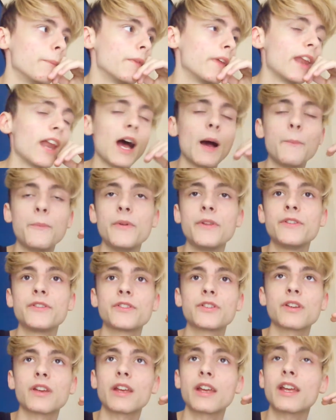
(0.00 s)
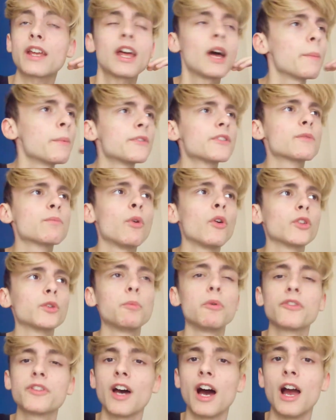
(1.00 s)
It happens
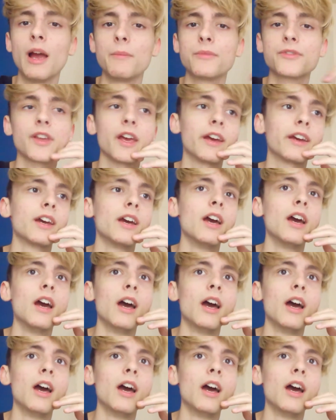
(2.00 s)
multiple times, like,